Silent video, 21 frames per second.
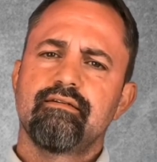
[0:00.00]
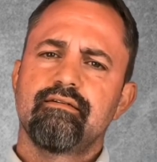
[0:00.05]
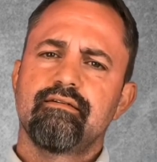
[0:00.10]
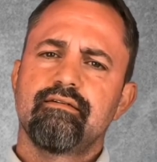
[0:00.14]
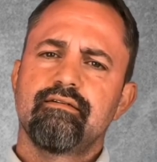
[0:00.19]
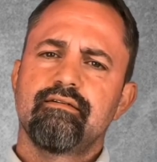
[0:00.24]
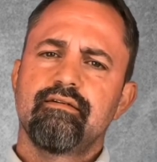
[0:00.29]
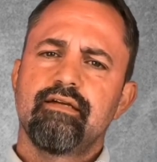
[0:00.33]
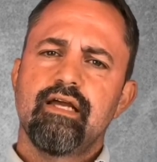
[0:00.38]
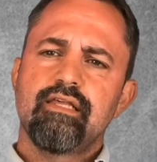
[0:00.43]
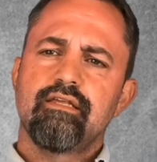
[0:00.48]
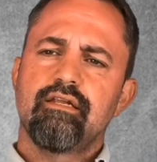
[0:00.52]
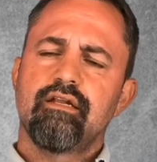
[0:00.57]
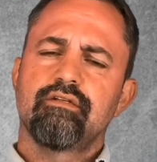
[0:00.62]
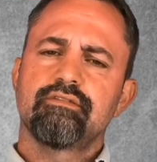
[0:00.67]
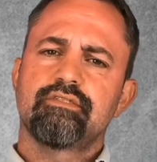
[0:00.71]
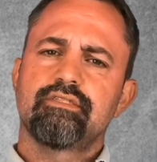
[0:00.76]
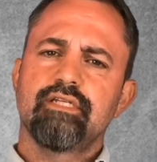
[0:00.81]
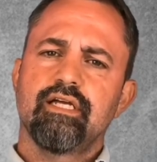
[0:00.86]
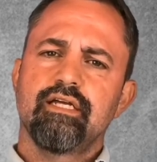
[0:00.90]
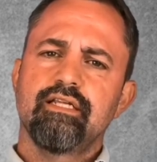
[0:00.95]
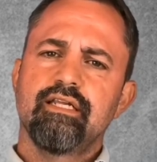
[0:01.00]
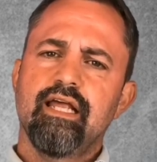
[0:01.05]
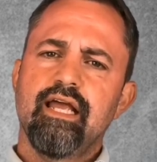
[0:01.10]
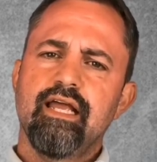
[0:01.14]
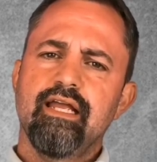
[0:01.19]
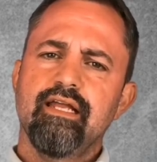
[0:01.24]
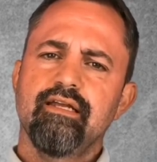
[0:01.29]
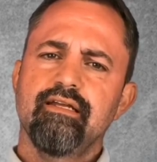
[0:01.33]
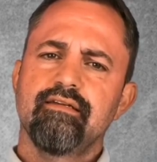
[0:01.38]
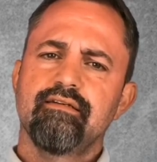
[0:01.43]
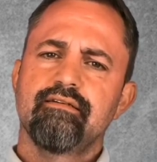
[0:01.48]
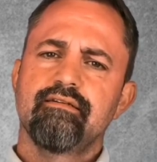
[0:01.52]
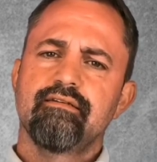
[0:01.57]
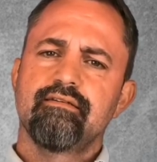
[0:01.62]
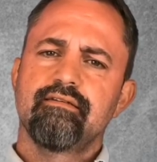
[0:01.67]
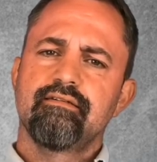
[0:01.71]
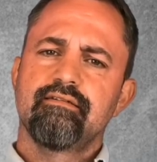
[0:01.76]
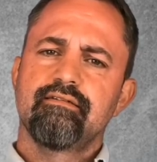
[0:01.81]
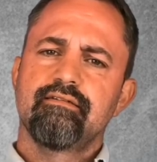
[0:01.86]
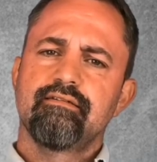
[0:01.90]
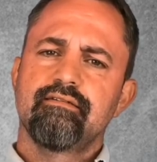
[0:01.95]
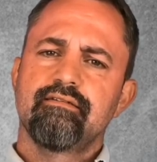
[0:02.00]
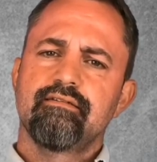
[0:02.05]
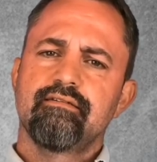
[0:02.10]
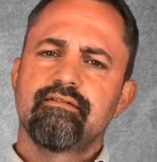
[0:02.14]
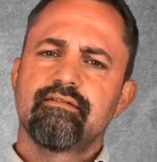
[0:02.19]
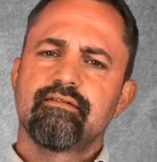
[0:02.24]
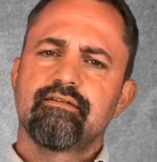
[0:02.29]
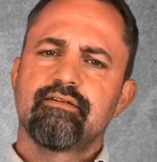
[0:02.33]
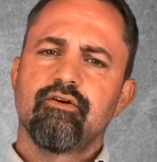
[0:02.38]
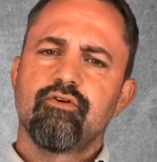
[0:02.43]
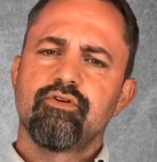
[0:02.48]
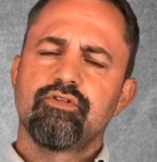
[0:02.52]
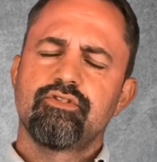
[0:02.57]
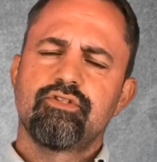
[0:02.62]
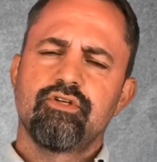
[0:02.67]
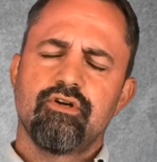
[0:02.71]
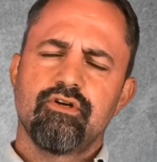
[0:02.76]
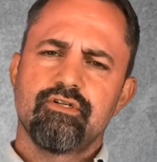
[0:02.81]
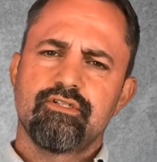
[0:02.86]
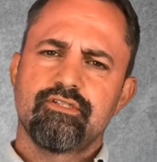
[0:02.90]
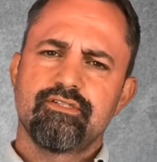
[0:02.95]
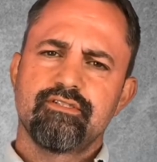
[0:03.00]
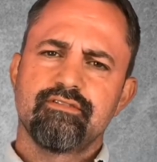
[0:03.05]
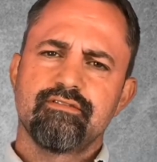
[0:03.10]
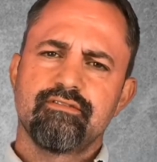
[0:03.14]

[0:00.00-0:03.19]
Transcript: And then on Sunday, go to church.